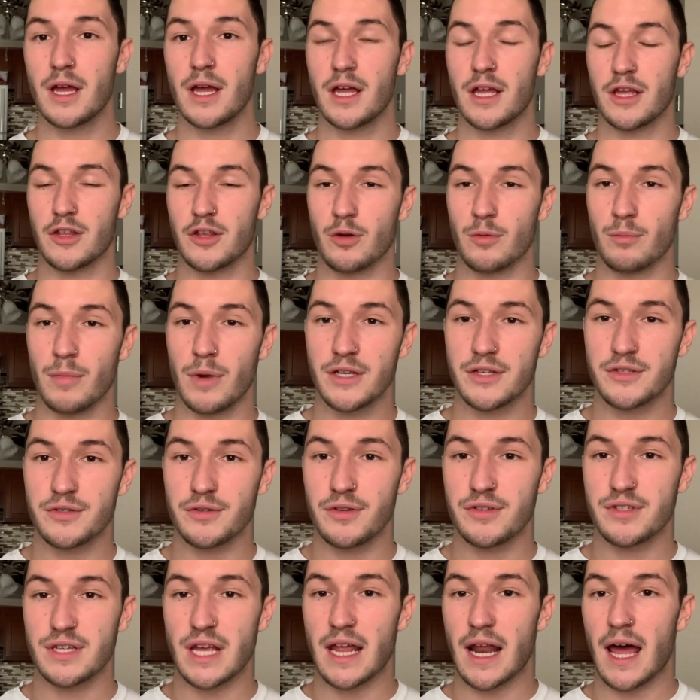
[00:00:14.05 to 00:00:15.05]
Your muscles
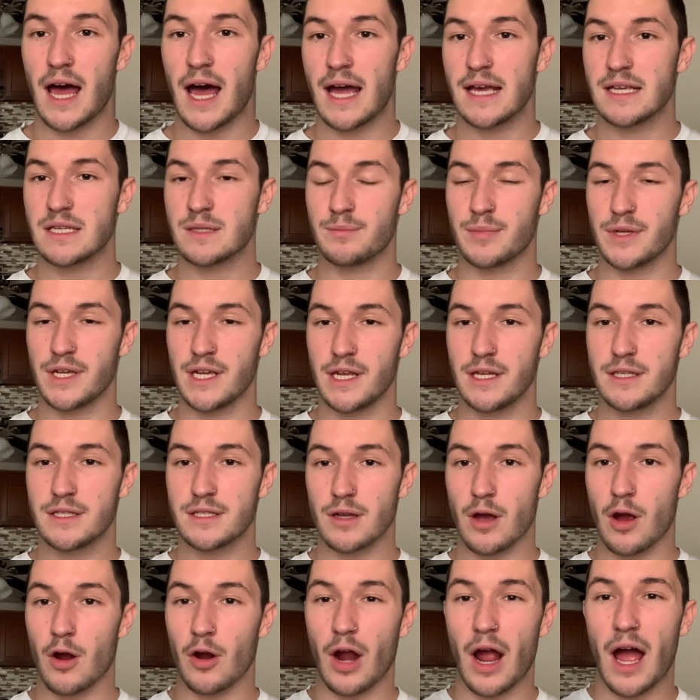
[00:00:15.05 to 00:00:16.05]
at high speeds
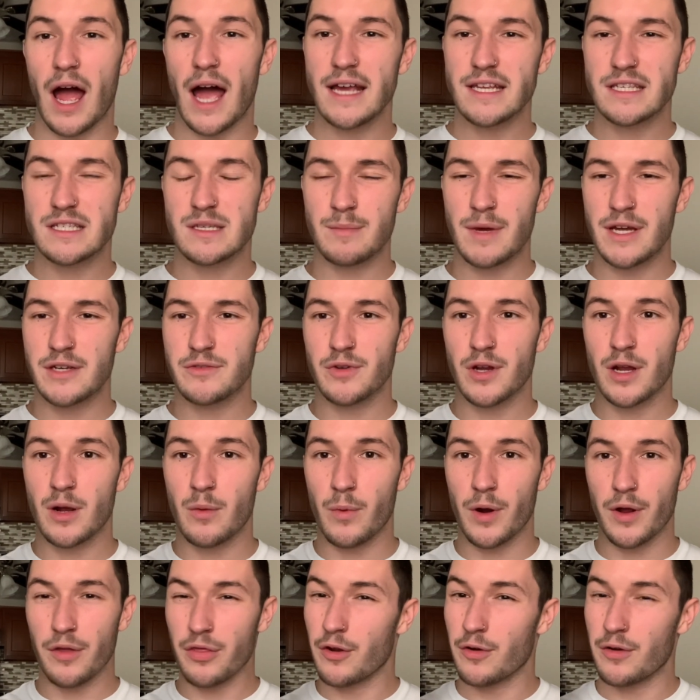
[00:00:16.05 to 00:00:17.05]
are isometric, where
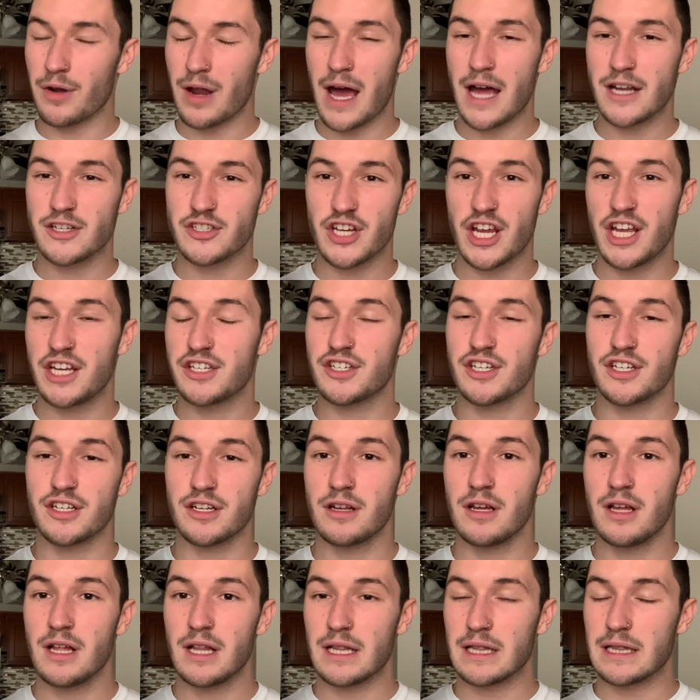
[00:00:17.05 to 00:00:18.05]
they're not changing
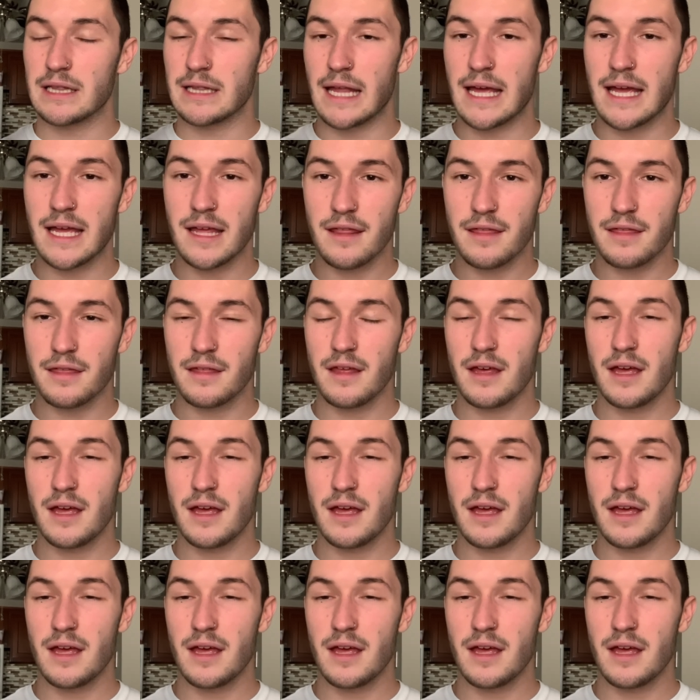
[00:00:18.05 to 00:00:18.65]
length,